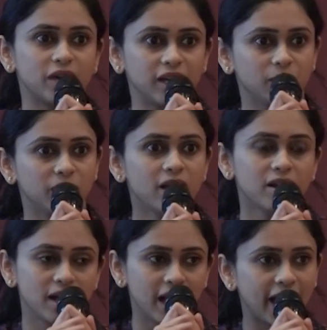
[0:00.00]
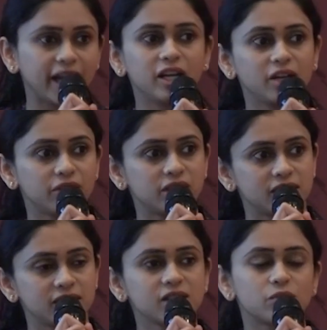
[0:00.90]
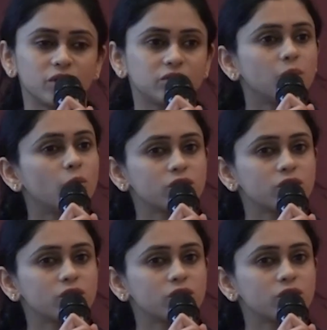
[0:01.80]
anemia, iron deficiency is one of the